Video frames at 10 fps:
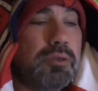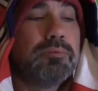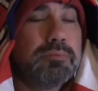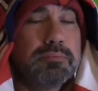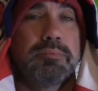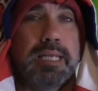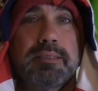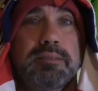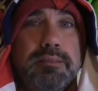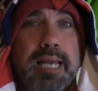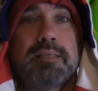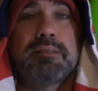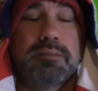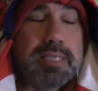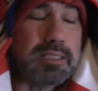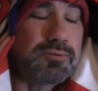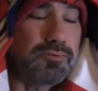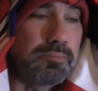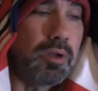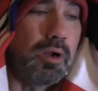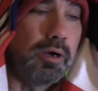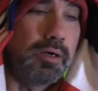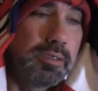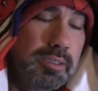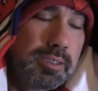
you. That's from the heart.